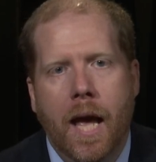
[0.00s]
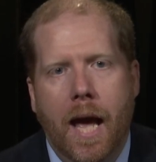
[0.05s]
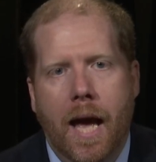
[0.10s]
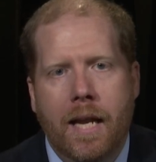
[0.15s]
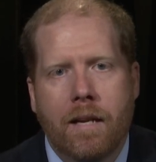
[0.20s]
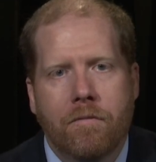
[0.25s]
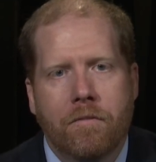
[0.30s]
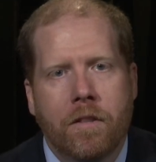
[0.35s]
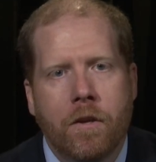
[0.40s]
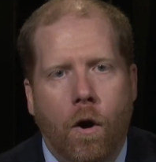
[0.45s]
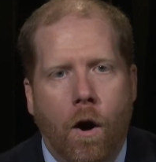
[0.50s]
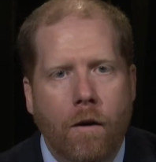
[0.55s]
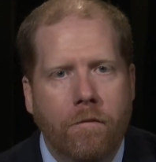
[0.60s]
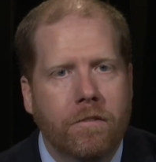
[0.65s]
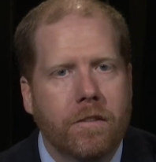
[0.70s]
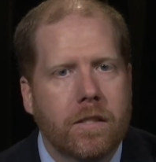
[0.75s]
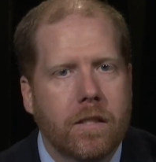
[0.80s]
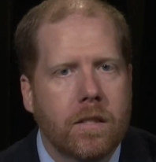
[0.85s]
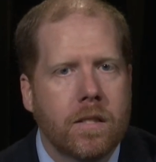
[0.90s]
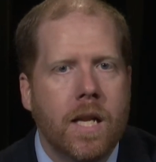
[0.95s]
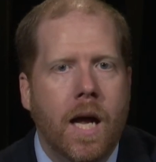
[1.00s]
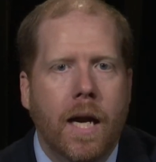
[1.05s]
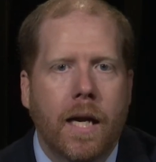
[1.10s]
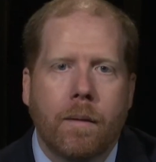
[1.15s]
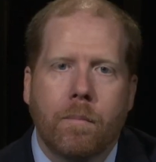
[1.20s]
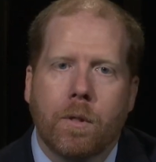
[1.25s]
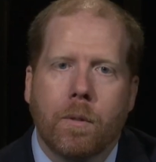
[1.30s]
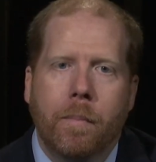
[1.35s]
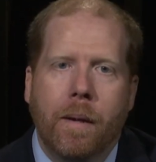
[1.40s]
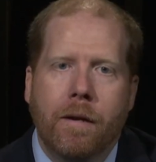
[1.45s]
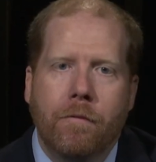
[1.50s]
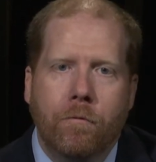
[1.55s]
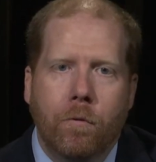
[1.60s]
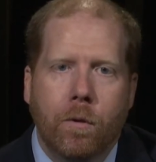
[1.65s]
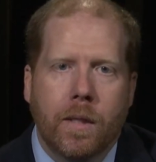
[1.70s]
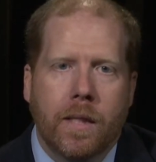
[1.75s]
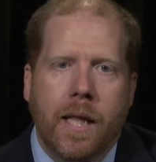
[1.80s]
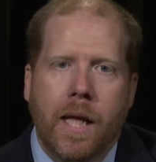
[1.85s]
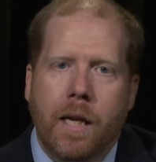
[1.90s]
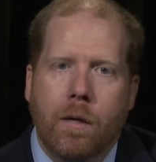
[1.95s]
And if the office is not able to pay
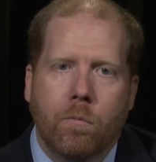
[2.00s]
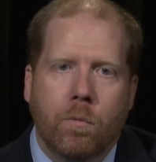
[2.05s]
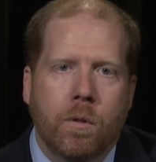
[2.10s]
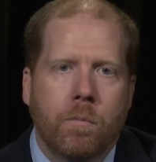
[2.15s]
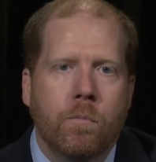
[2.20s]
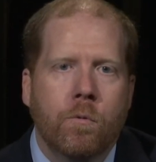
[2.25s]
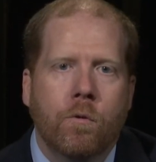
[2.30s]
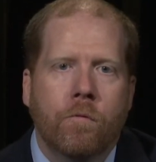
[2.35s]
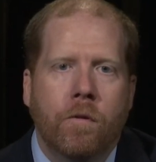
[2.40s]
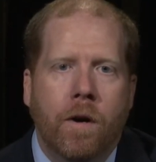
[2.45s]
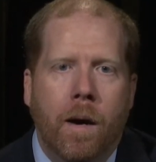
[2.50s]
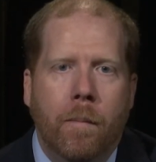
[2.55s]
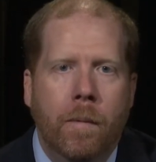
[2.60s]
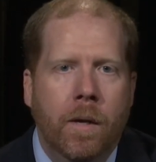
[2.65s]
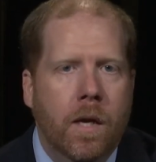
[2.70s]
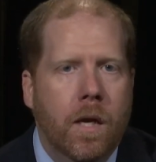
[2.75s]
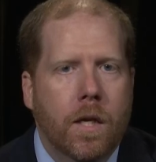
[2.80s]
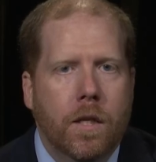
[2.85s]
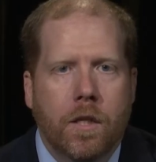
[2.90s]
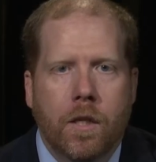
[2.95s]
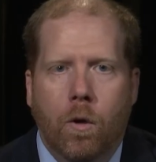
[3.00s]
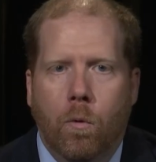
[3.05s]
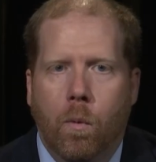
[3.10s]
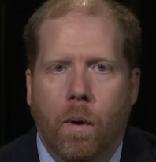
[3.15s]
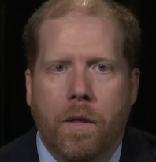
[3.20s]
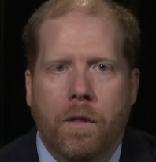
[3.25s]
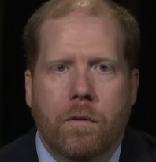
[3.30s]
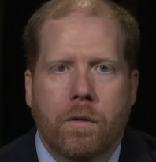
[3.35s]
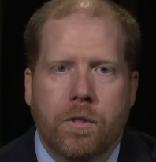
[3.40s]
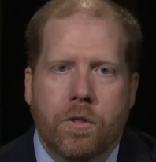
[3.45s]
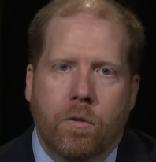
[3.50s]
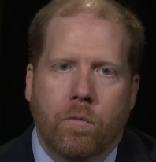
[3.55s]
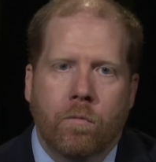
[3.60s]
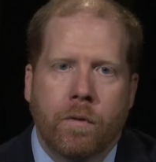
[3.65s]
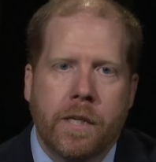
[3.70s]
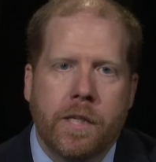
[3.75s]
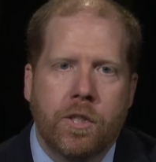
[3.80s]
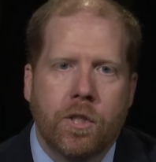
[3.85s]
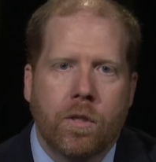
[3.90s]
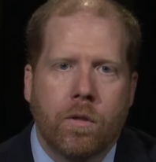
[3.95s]
for it, then it would move up, whether it's a
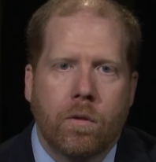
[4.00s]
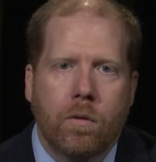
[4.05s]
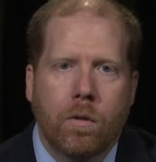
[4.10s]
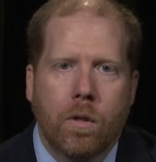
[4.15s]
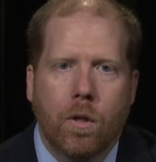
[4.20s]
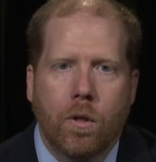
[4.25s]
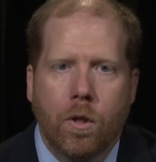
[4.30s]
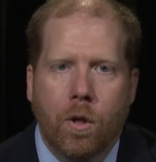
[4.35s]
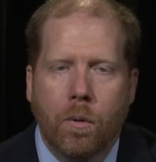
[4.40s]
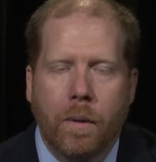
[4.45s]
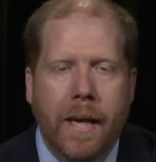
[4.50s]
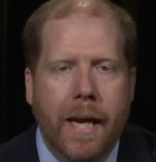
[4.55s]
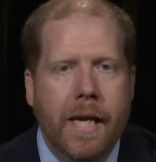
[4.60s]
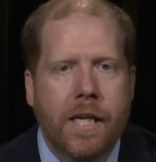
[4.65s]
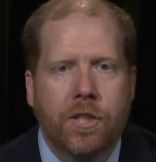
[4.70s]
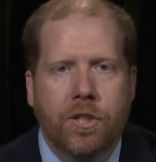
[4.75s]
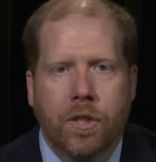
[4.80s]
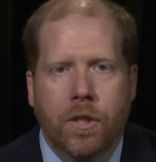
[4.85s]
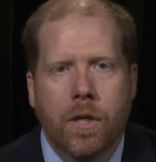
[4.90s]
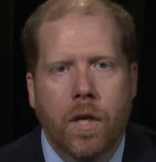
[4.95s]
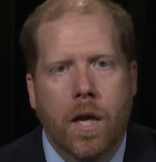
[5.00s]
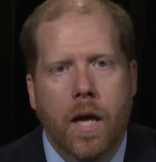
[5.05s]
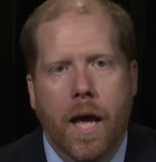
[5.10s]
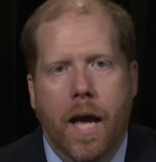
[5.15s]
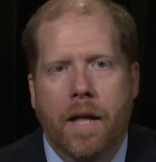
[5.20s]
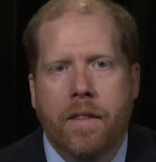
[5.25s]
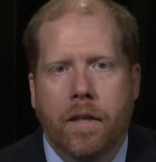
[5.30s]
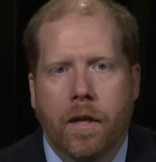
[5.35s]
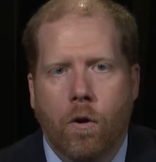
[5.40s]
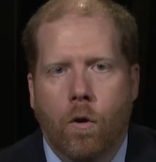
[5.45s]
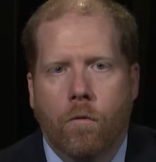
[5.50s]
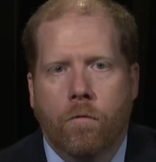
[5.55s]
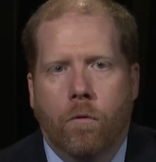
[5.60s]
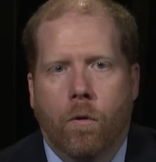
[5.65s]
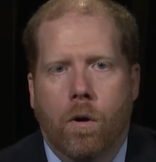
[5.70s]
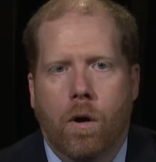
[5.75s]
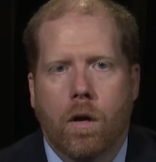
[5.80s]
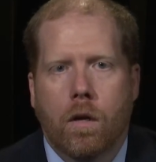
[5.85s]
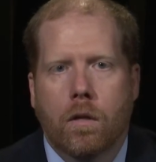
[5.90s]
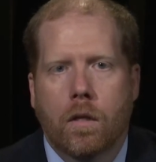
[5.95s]
regional location and then
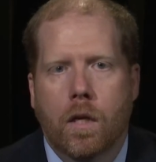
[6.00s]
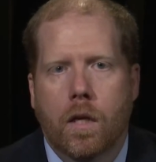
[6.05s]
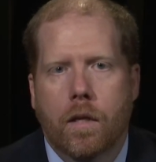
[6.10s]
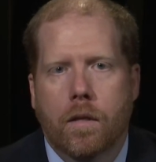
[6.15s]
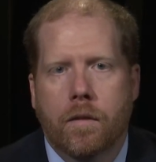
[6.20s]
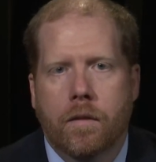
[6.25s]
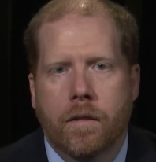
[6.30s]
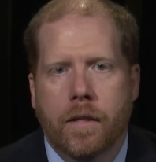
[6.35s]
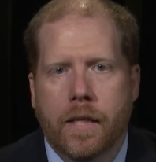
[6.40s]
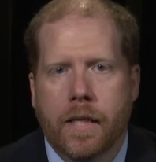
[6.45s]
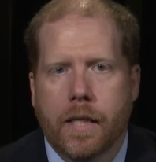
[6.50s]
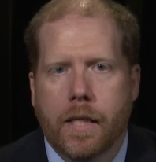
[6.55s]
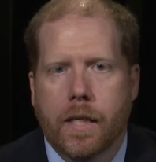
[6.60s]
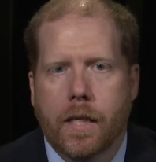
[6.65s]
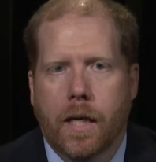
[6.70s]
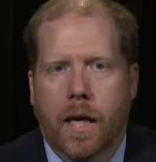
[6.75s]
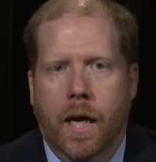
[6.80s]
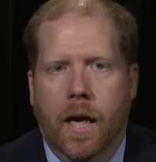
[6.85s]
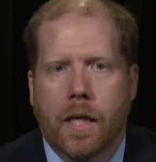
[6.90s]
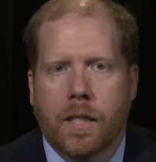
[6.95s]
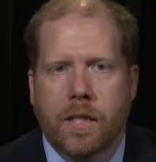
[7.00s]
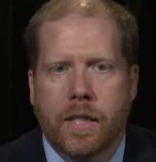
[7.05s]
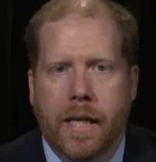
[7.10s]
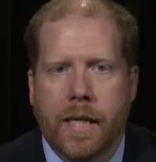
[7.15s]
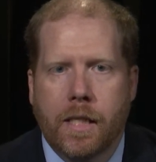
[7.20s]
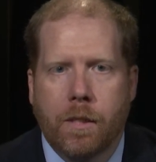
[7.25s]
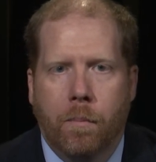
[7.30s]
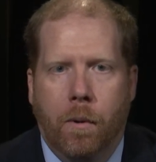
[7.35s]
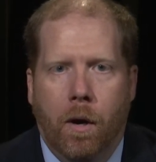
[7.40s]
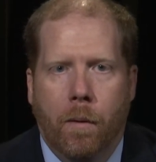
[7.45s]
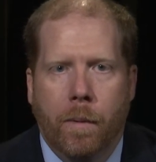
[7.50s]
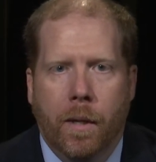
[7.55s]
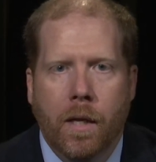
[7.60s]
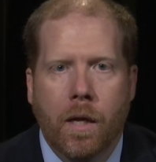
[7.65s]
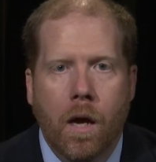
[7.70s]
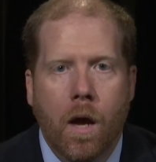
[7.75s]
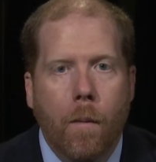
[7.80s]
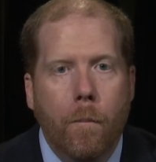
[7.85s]
overall the State Department.